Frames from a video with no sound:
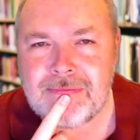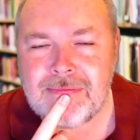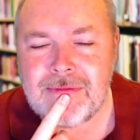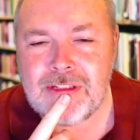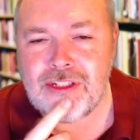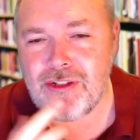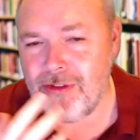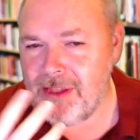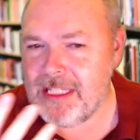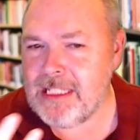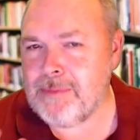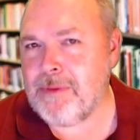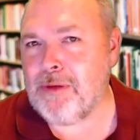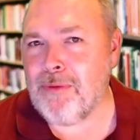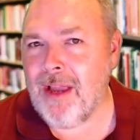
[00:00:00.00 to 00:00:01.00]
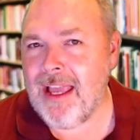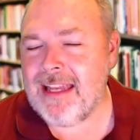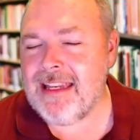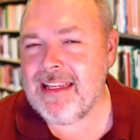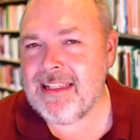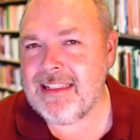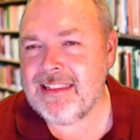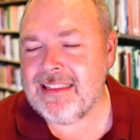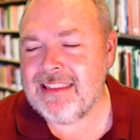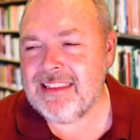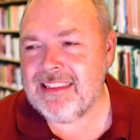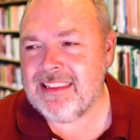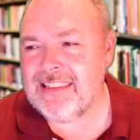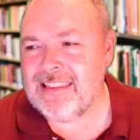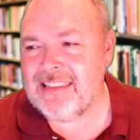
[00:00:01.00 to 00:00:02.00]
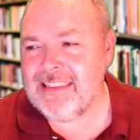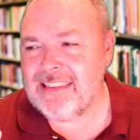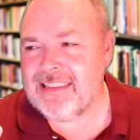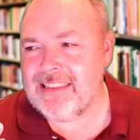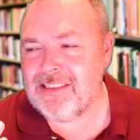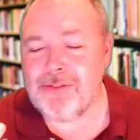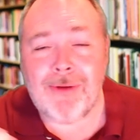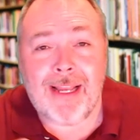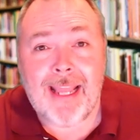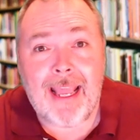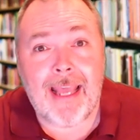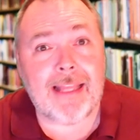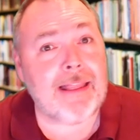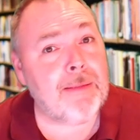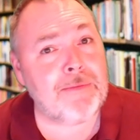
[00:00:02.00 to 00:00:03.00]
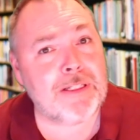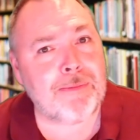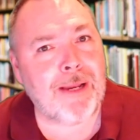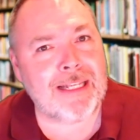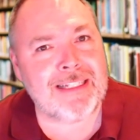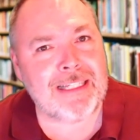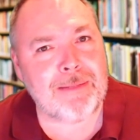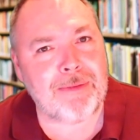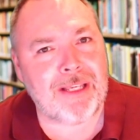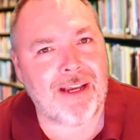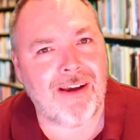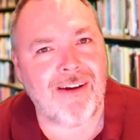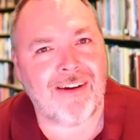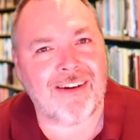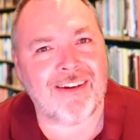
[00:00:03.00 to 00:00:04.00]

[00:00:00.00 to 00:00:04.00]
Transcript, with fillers: Should these be read? Do I add them to my TBR?